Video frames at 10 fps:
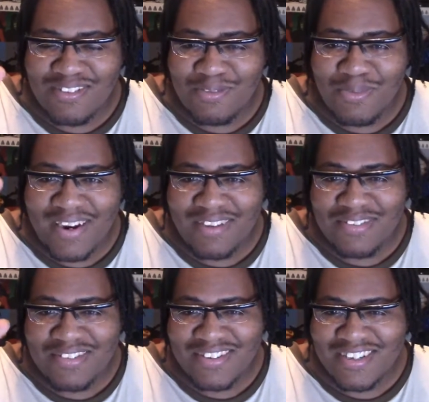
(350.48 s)

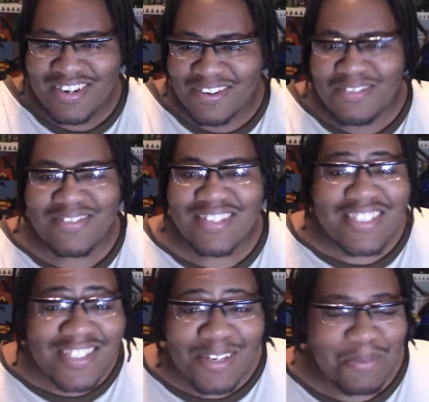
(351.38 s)
Whatever, you know,
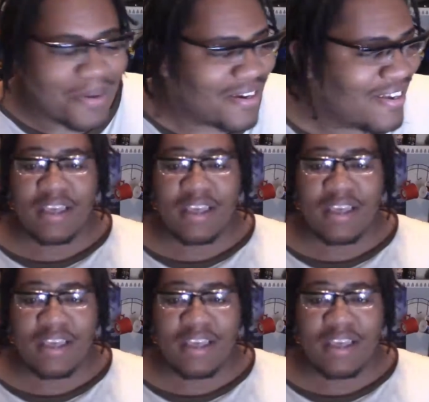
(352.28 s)
stupid.